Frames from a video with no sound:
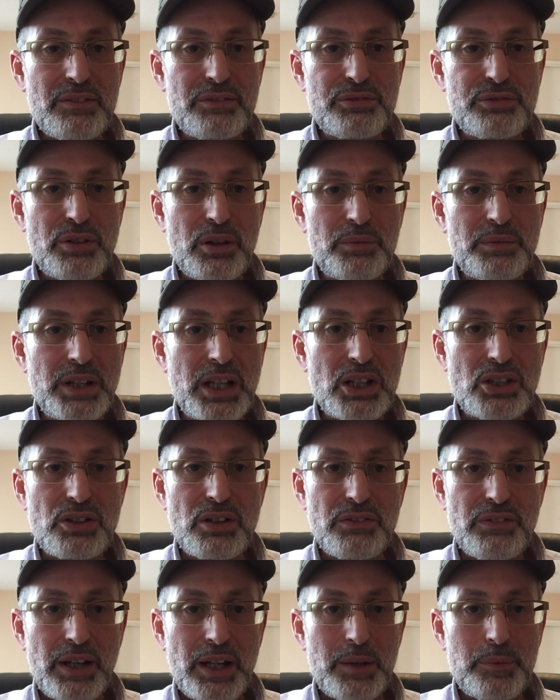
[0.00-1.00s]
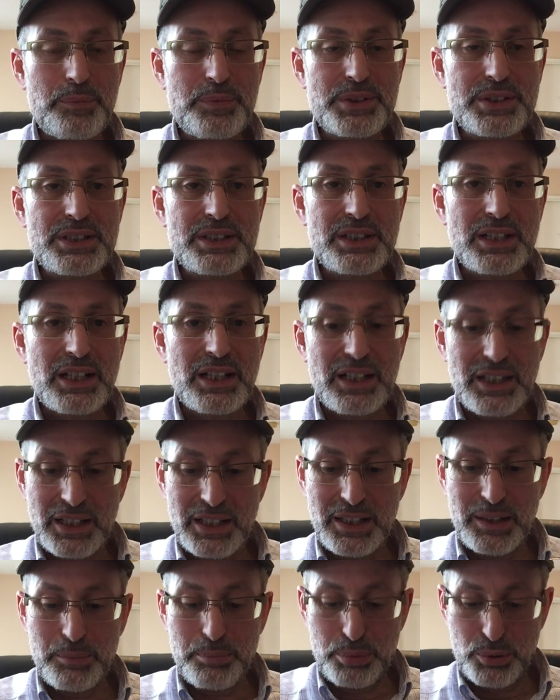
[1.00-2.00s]
from Nature Vapes,
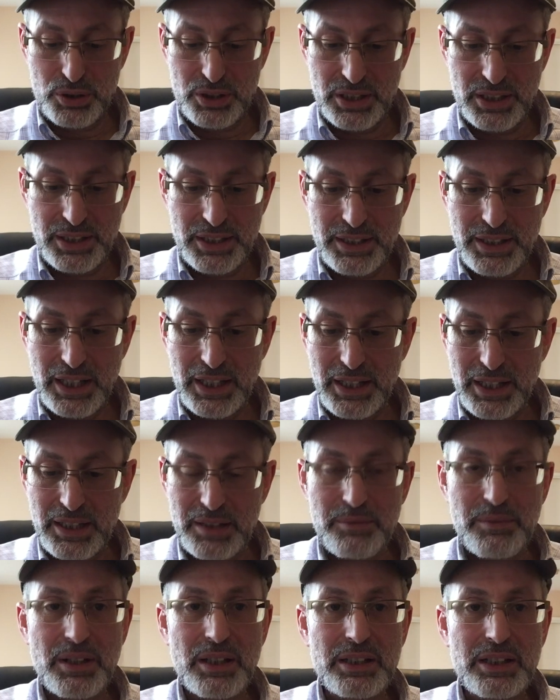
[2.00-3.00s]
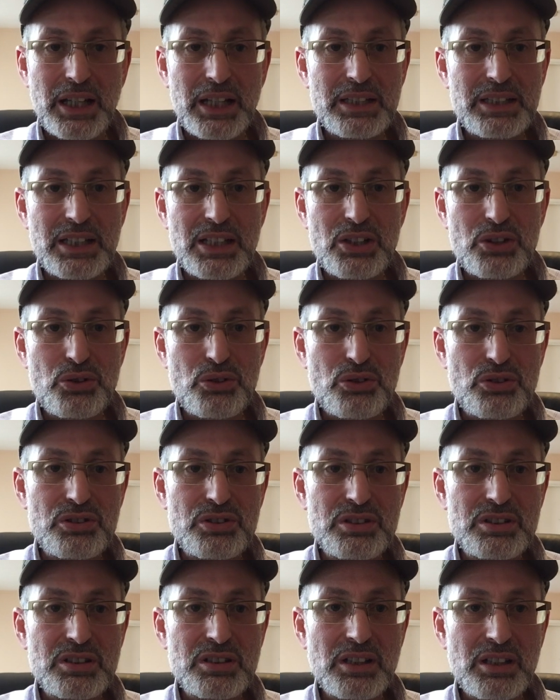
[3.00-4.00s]
he put in that
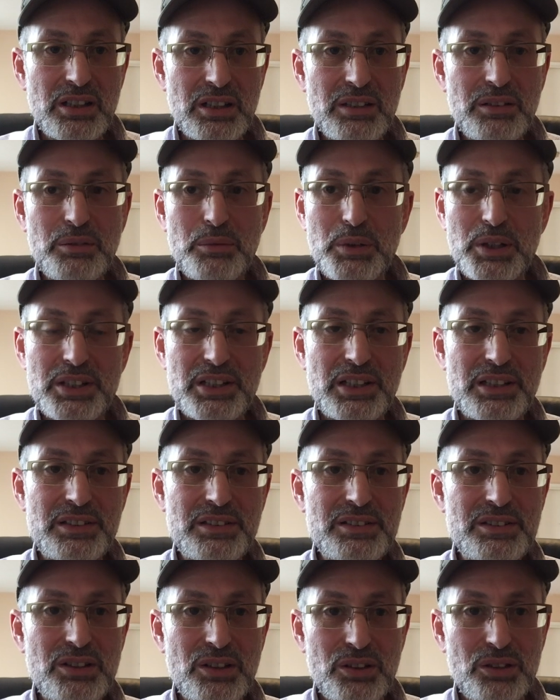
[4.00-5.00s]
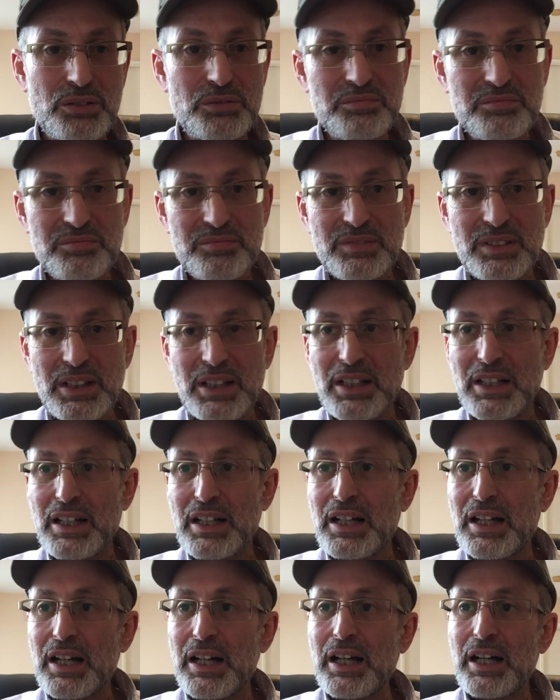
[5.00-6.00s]
e-juice with it, so
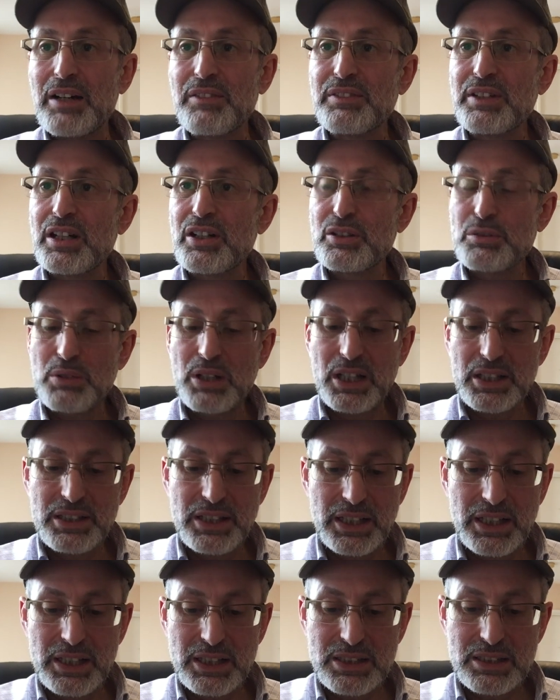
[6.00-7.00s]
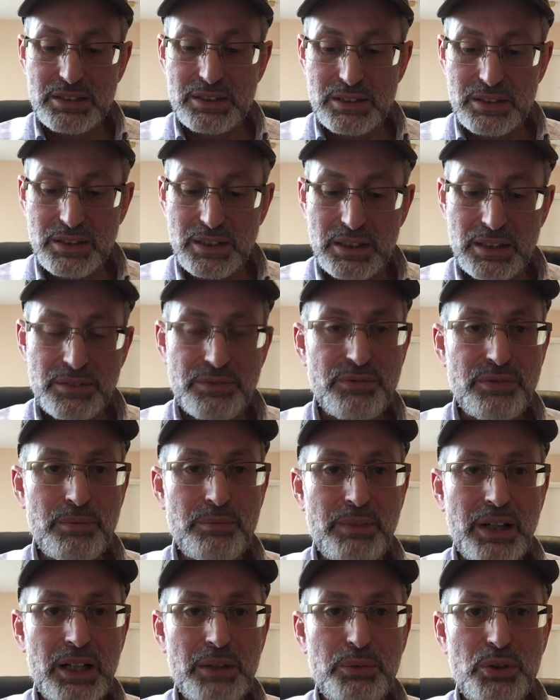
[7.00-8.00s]
I have that as well. I think it's
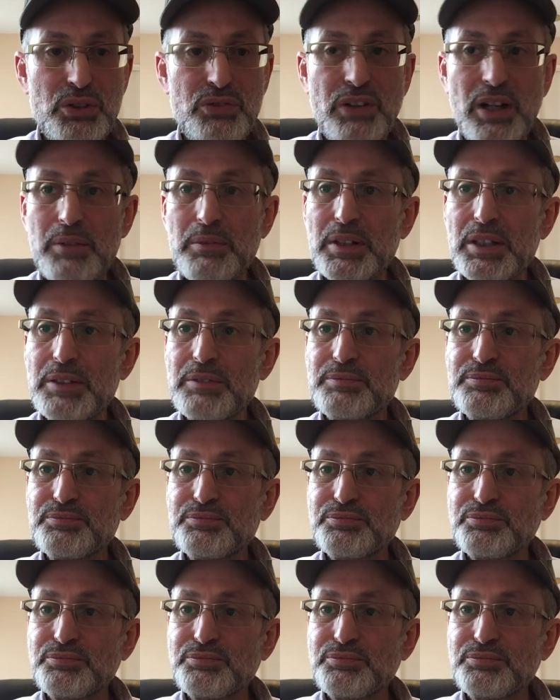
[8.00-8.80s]
from Manabush family.